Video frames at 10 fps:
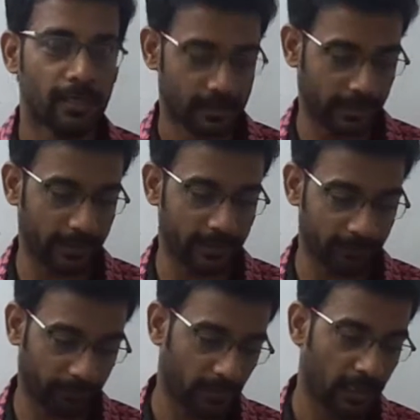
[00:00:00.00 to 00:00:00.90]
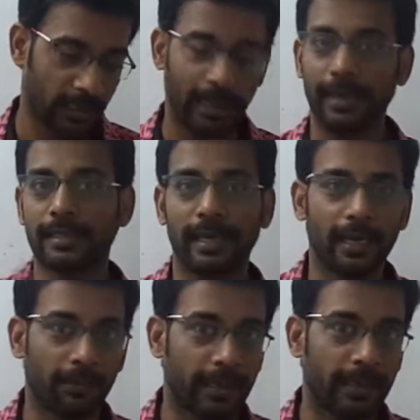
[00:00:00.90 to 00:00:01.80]
Second,
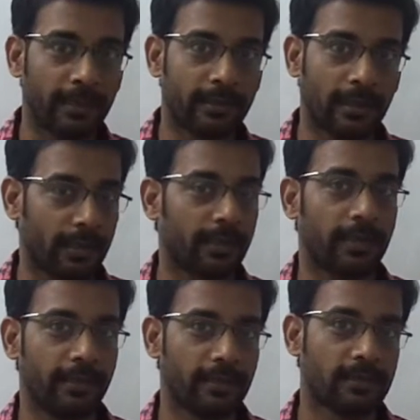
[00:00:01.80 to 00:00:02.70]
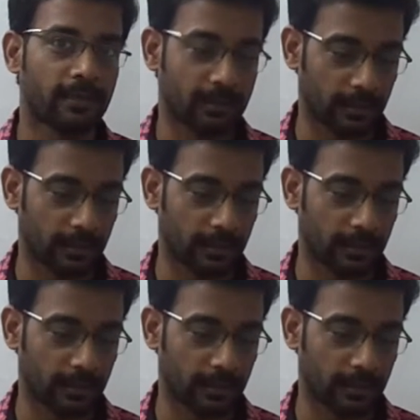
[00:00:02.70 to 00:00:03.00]
understanding my target audience.